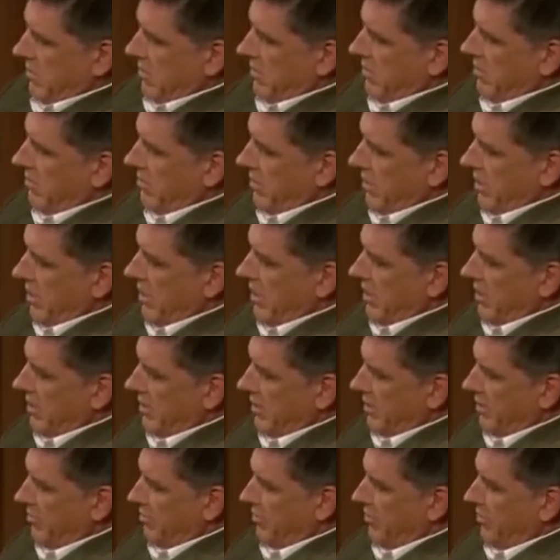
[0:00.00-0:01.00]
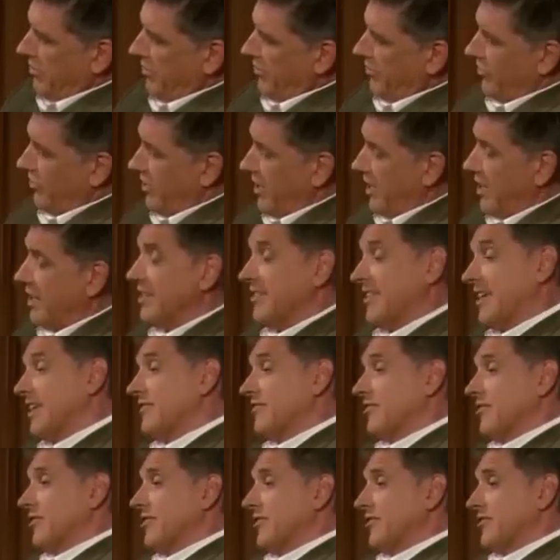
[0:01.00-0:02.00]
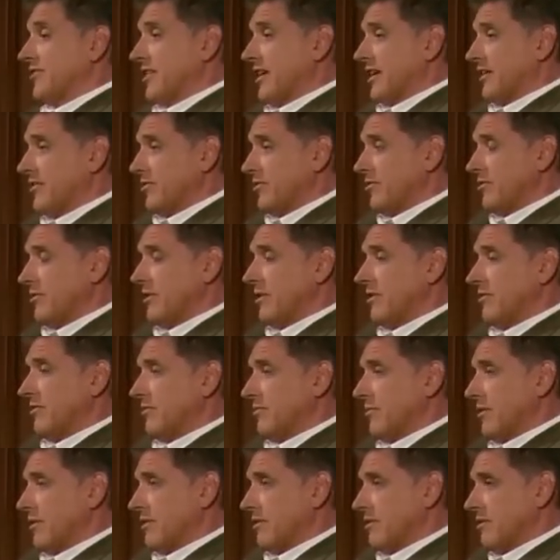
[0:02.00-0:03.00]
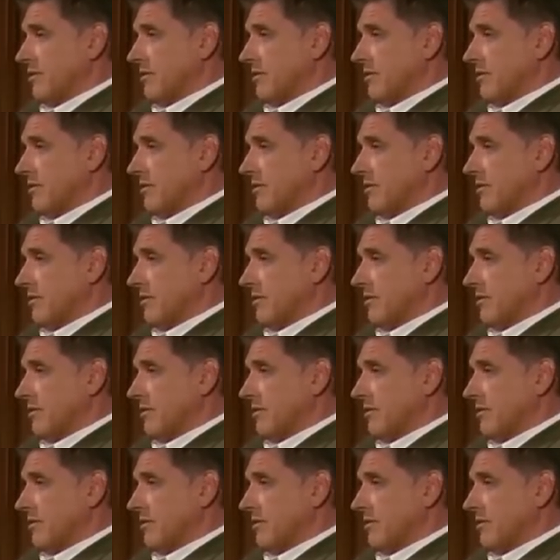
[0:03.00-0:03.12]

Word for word: Oh yeah, I got the broken snake, and then I've got this tattoo here as well. Do